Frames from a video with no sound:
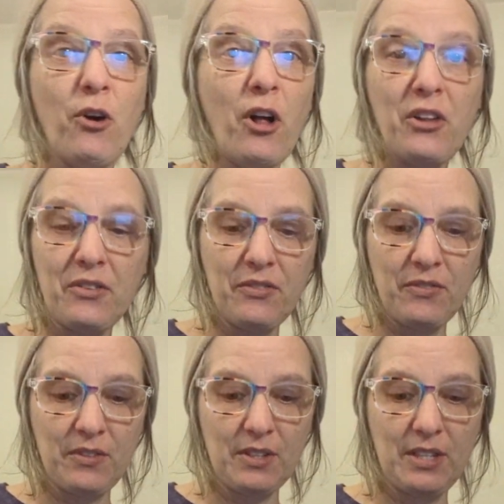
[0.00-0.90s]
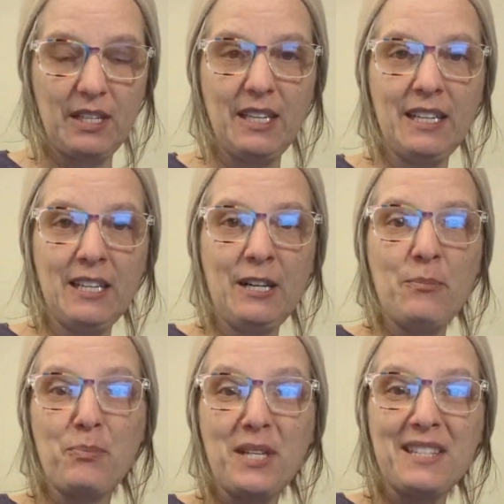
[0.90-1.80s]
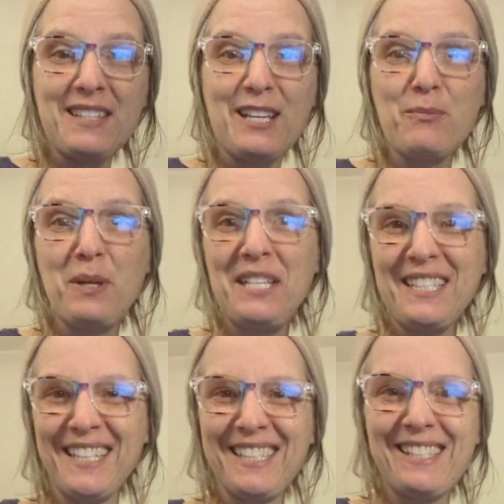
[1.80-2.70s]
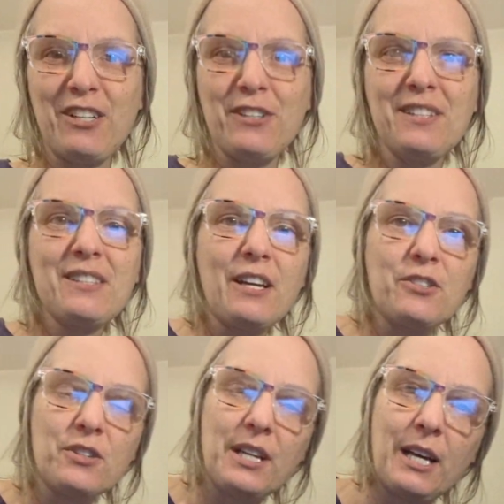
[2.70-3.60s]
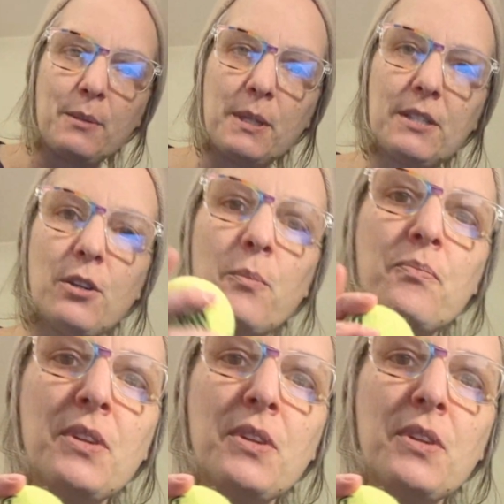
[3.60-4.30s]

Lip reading: all of the bits and pieces that are inside your anatomy. So